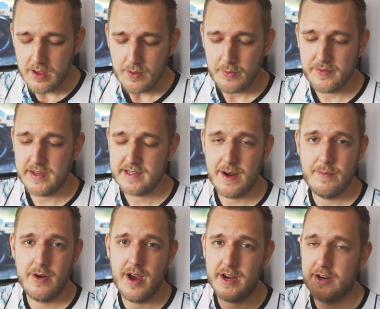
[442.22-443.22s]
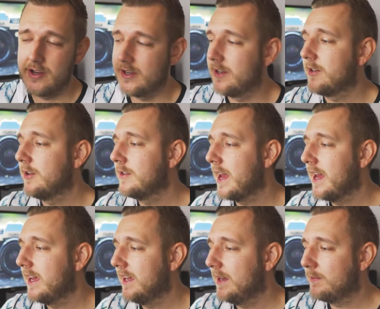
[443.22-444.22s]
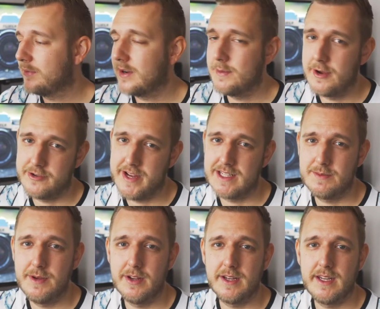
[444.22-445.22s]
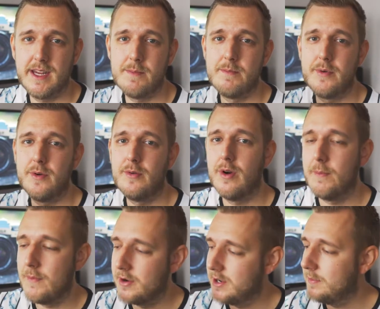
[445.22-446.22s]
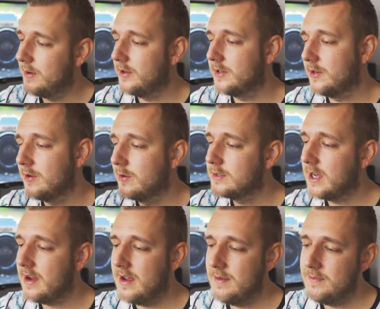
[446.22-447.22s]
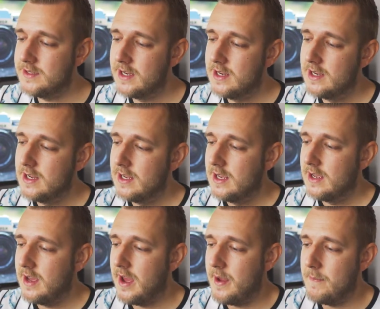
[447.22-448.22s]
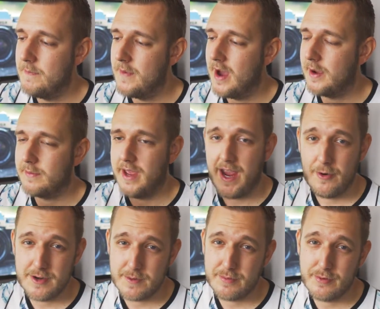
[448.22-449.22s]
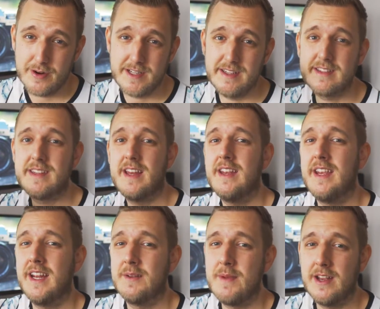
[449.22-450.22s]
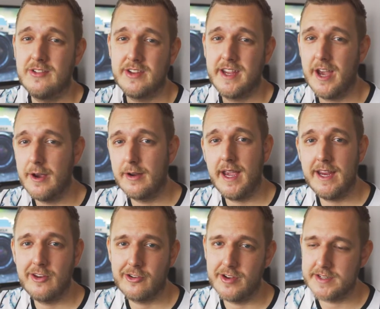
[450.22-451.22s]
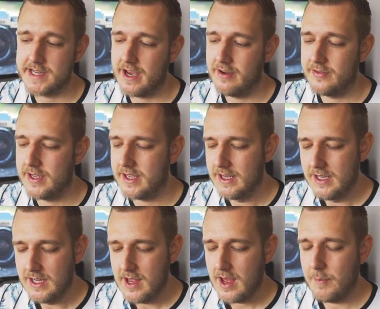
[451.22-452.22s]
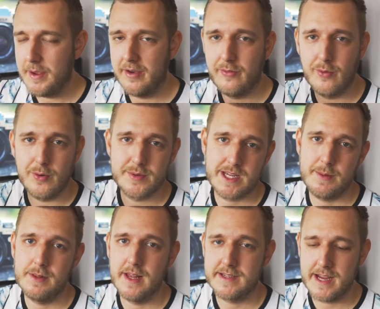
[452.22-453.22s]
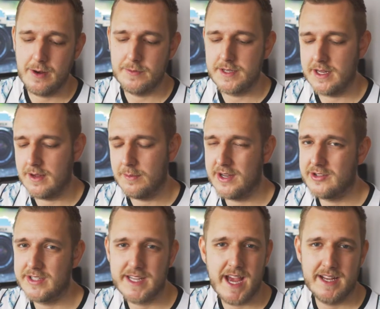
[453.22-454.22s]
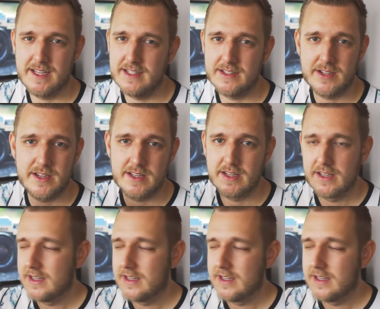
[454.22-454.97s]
With this camera, I couldn't do that. It pretty much had to be on a gimbal or monopod at all times. I held it pretty steady and managed to get okay shots out of it. A bit of warp stabilize helped it, but it's just adding to,